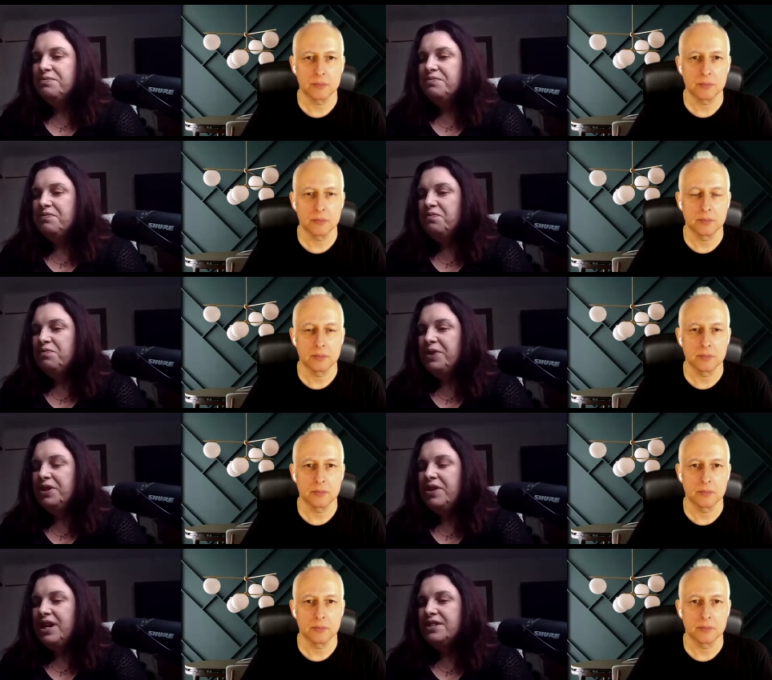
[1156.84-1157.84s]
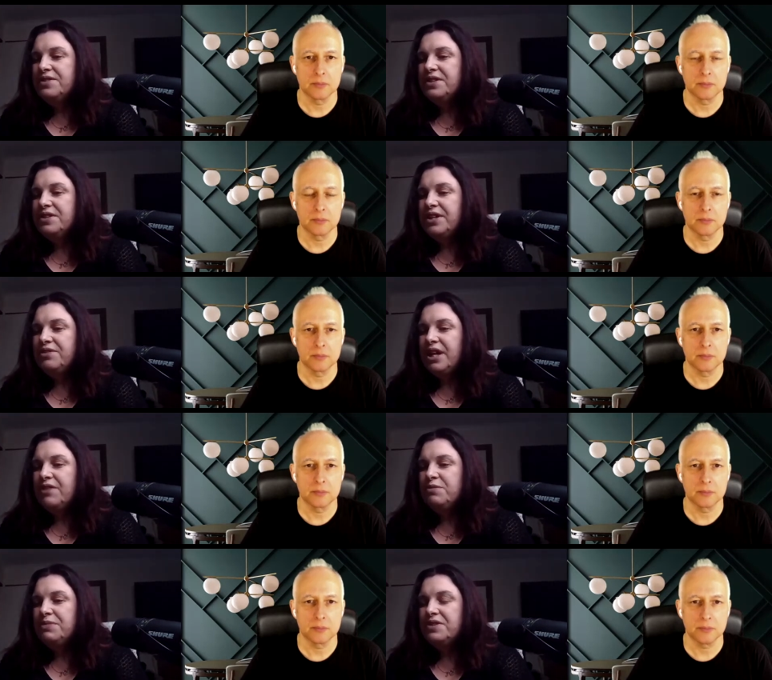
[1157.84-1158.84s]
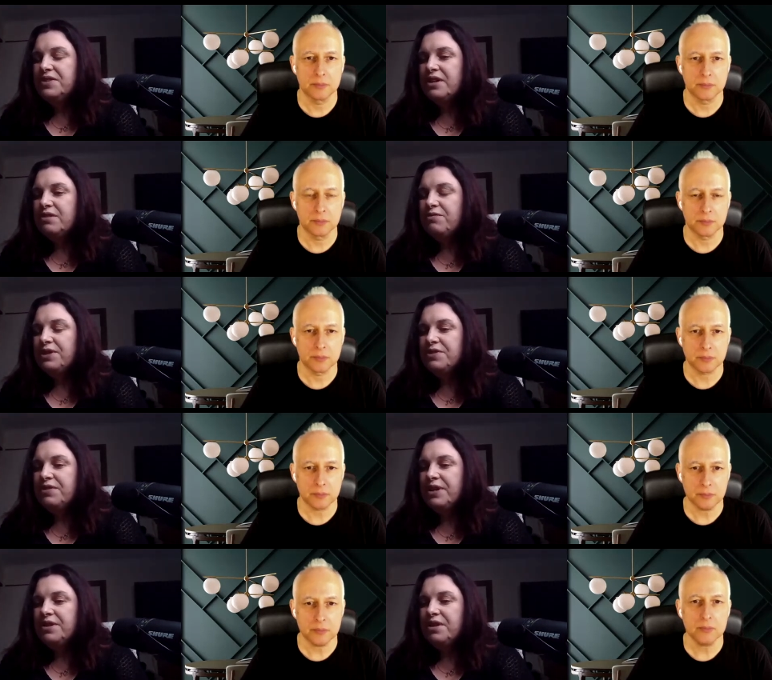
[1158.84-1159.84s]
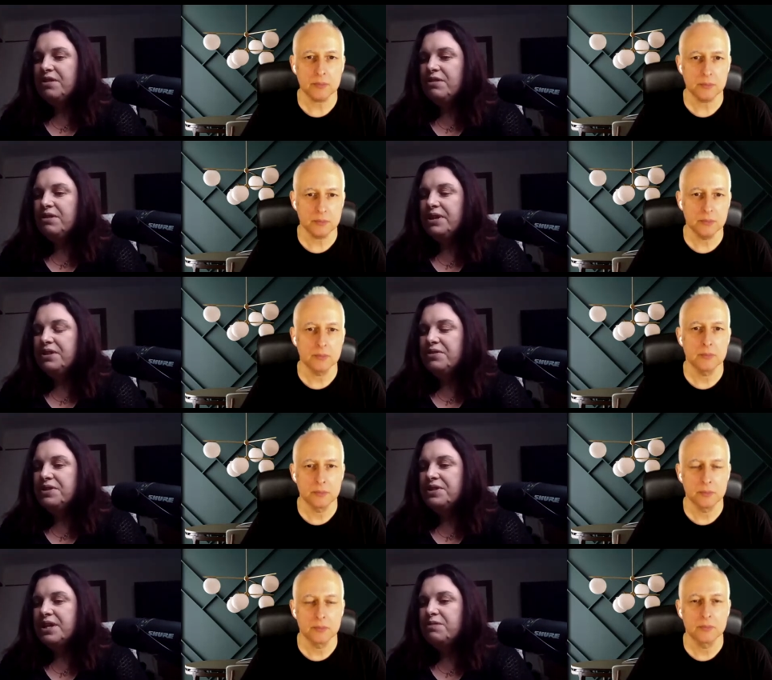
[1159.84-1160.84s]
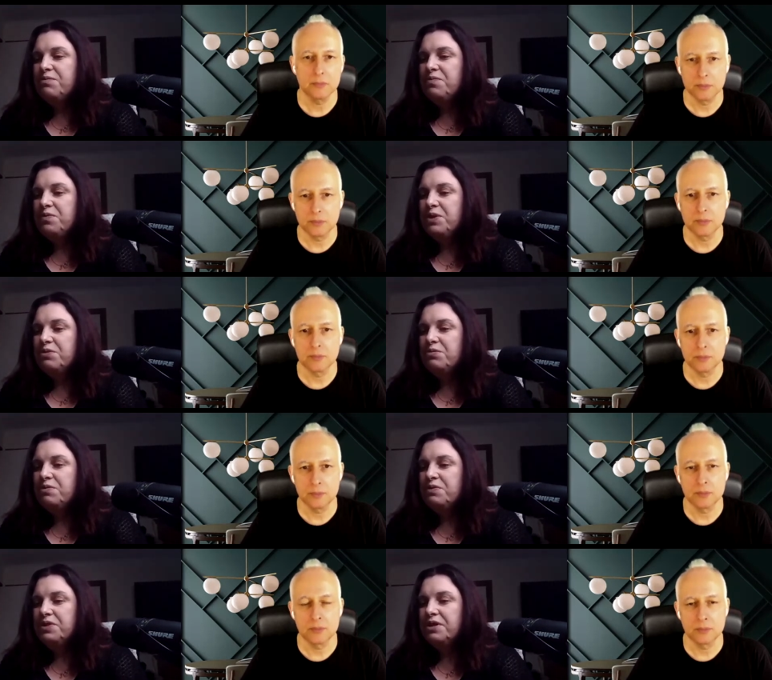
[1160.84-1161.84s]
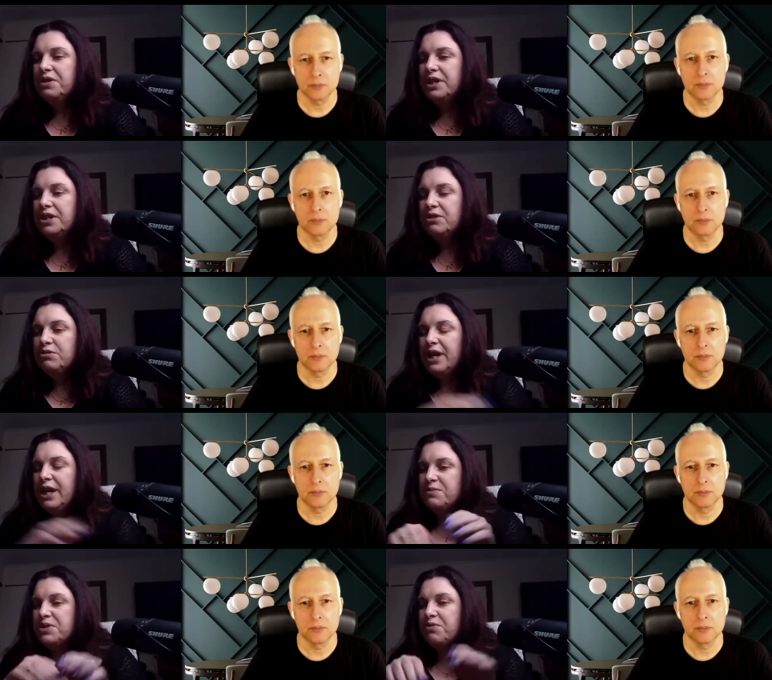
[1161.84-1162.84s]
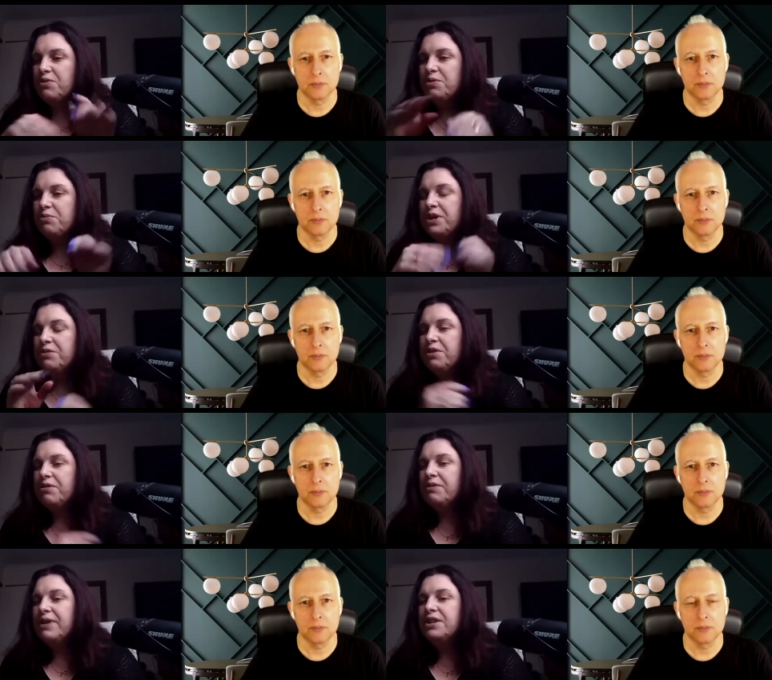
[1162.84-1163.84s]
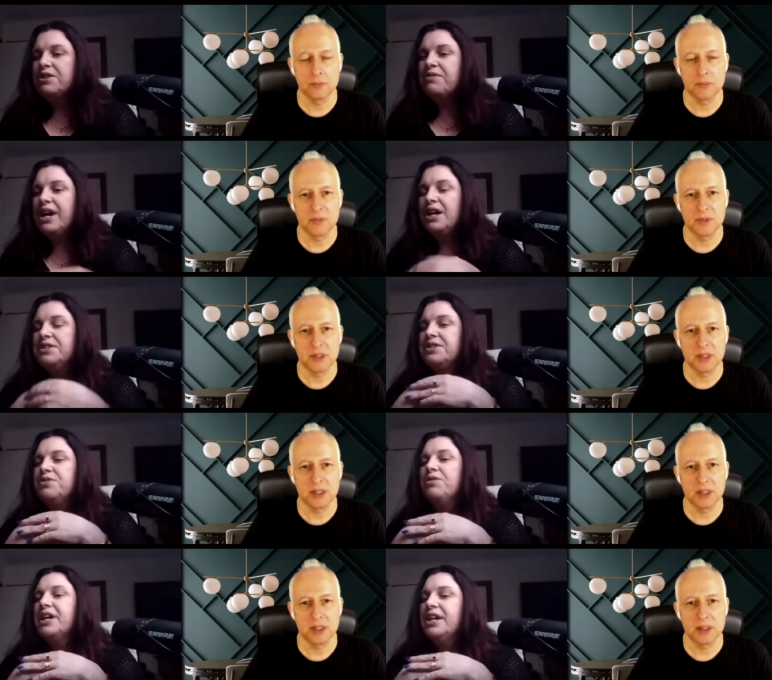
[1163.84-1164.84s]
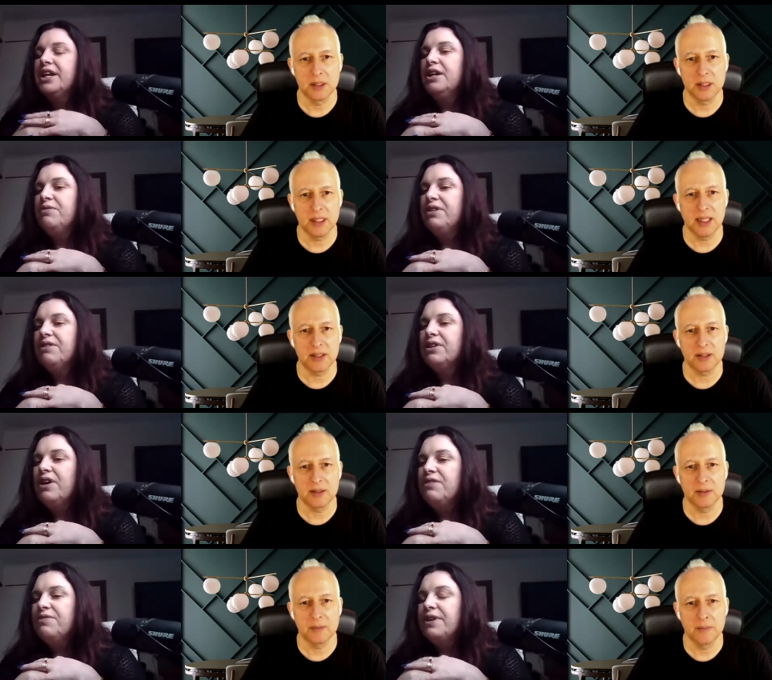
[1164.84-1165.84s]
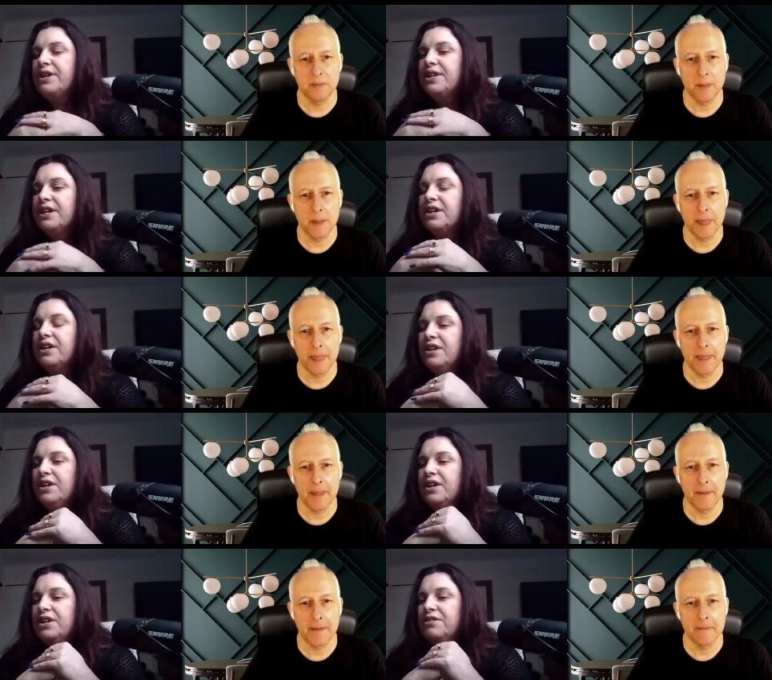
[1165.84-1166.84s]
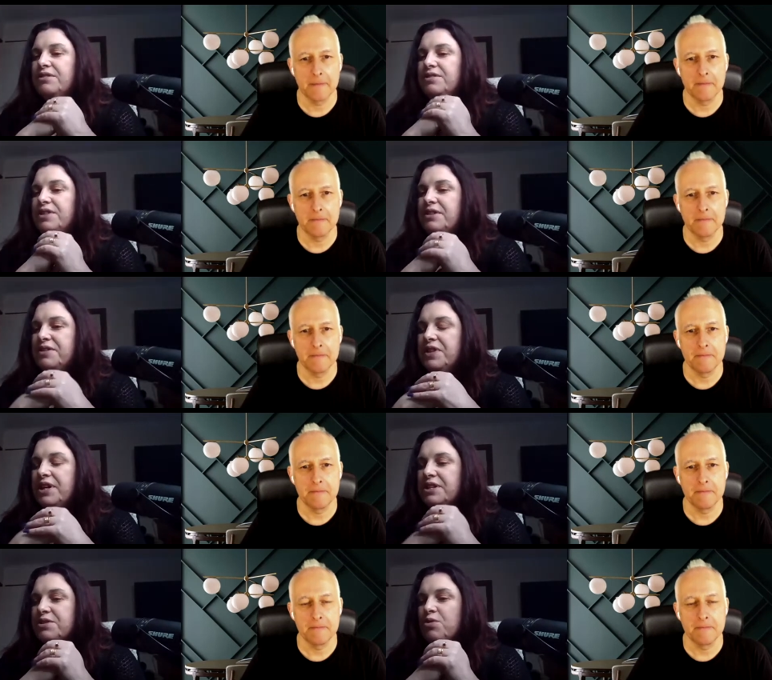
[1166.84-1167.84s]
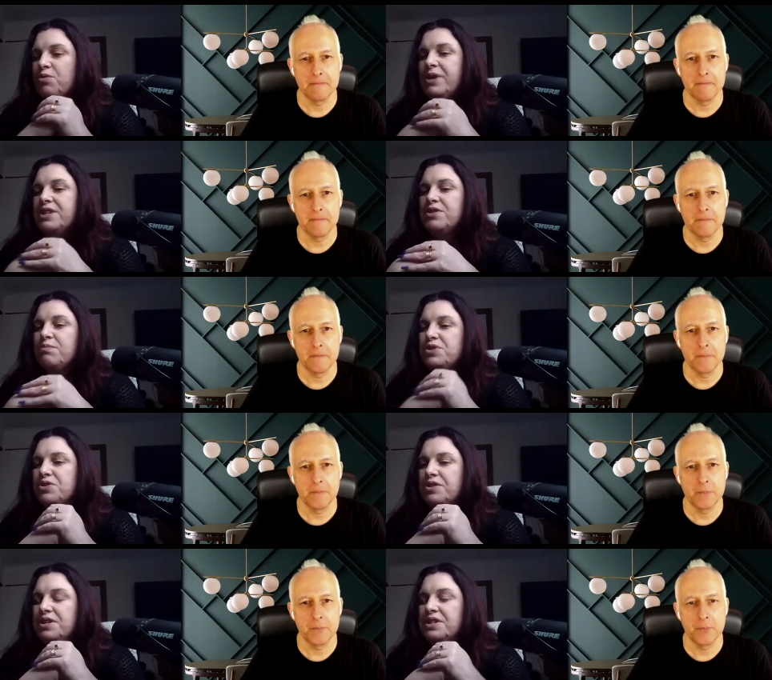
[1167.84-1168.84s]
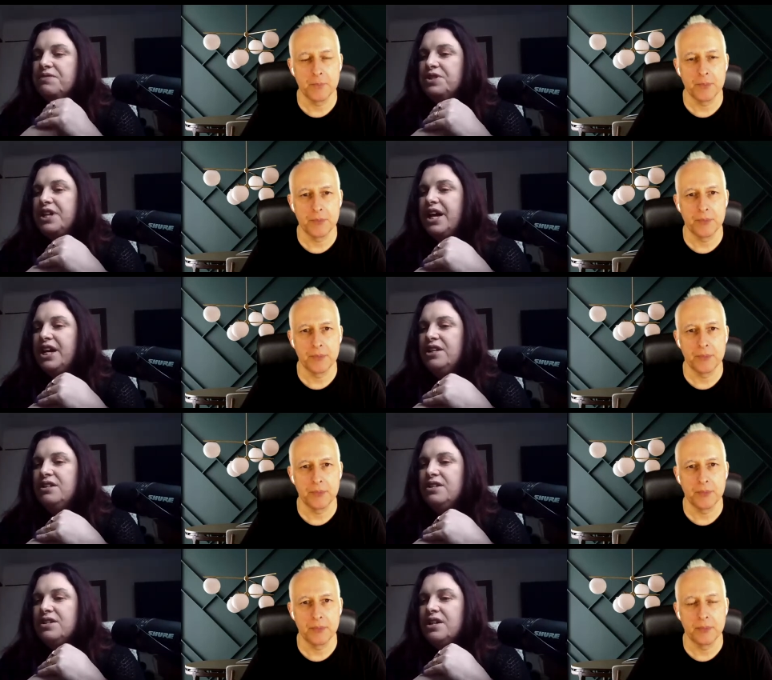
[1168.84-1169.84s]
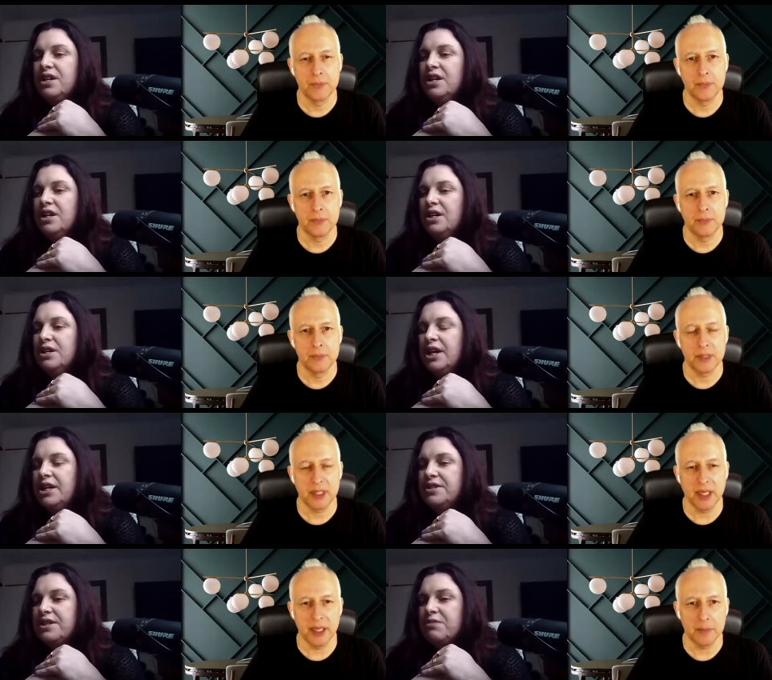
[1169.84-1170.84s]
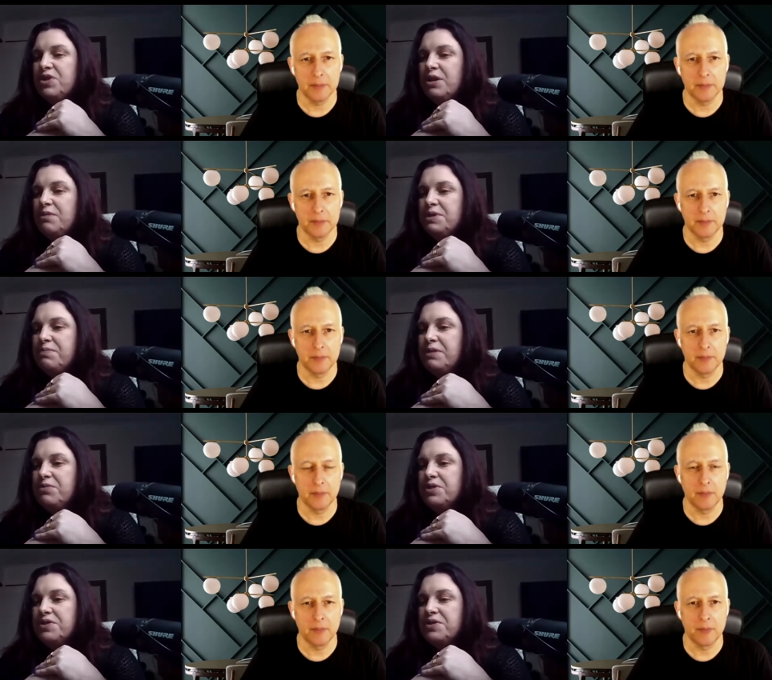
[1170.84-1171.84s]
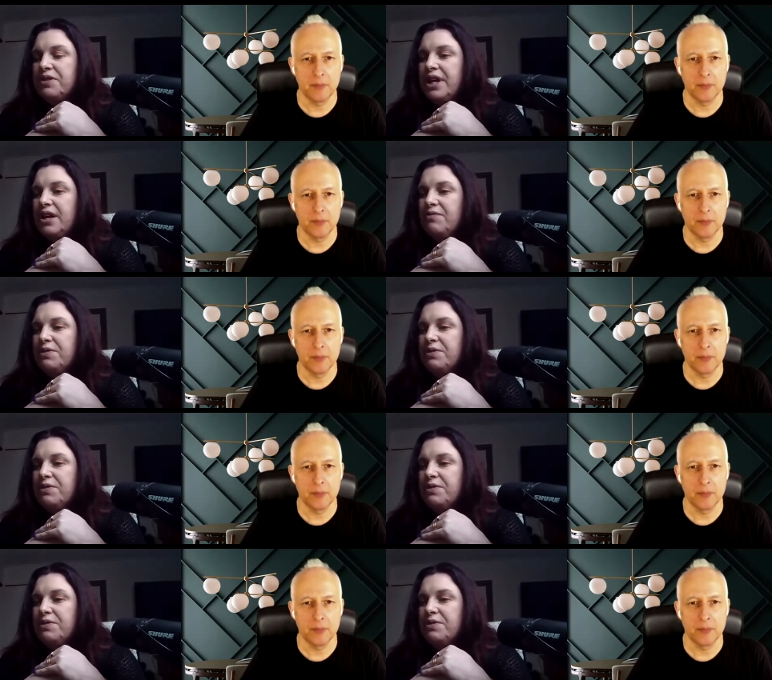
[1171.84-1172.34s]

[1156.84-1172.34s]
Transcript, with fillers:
Speaker 1: realize that they don't have to be stuck and frustrated and going around on the same little, you know, like the little hamster on the wheel going round and round and not getting anywhere yes. in life. And I think you know there, there's always opportunities for change and yeah. sometimes people just don't have the